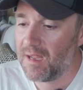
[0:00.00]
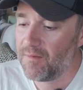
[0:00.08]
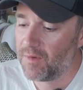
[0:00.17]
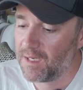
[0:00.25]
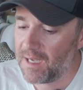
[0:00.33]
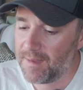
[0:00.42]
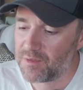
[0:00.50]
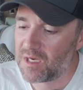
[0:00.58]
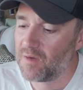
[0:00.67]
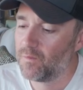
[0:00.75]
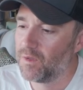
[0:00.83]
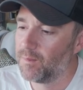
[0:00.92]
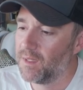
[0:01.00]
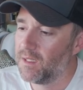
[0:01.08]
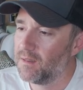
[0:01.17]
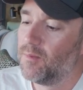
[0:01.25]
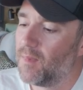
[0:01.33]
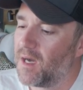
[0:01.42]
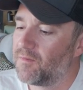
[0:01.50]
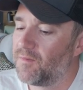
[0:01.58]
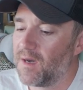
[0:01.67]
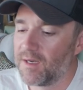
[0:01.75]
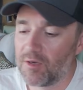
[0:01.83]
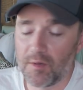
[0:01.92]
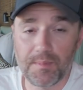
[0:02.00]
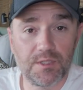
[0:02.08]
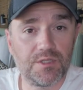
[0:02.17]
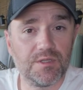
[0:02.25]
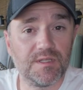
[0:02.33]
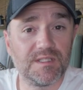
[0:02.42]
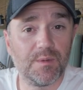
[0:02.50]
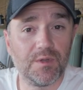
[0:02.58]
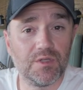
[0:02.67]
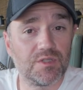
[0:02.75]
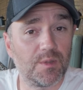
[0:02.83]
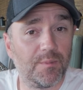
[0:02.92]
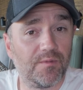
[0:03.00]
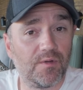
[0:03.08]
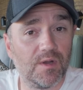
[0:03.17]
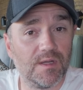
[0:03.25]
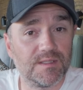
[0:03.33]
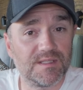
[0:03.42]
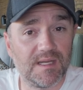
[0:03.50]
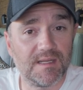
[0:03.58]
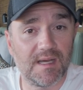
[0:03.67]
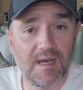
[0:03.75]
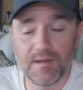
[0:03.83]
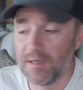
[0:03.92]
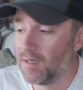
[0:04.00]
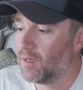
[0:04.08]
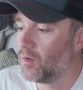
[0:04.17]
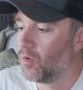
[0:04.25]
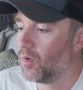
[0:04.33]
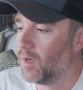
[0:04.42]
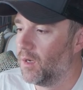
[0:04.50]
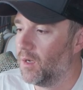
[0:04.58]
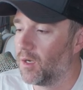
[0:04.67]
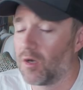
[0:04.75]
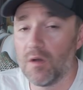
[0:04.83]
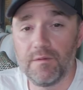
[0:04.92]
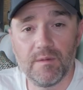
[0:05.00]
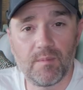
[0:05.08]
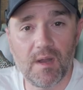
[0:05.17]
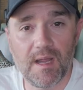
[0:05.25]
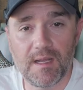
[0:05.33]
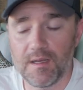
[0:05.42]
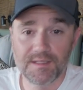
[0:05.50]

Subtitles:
every game drive with me. You might find an opportunity when you stop for a sundowner or a coffee break.